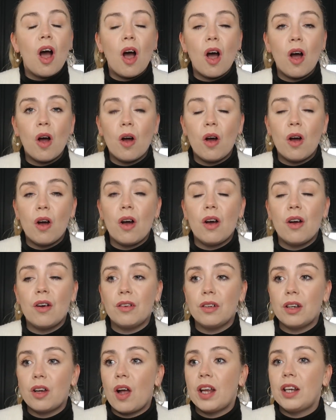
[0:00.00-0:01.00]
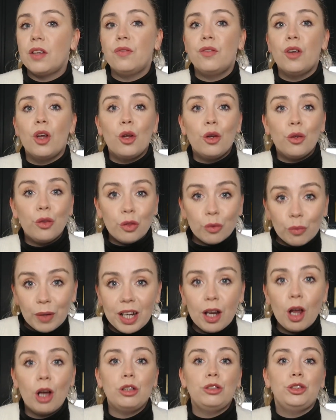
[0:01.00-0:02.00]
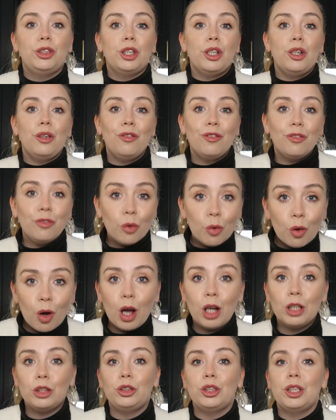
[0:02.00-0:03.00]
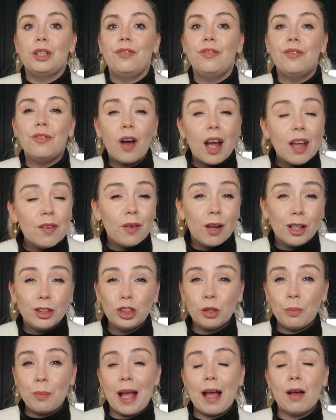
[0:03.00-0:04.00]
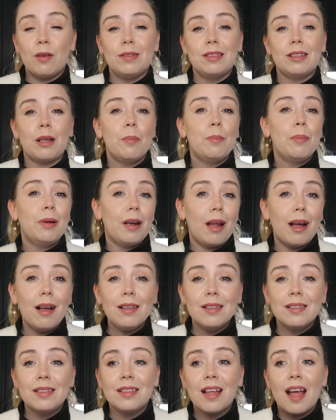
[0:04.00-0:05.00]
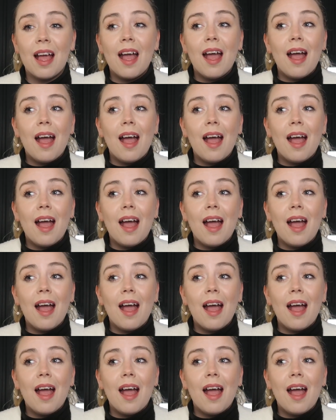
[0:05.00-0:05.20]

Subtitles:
are kind of 300, 400, 500 pounds plus.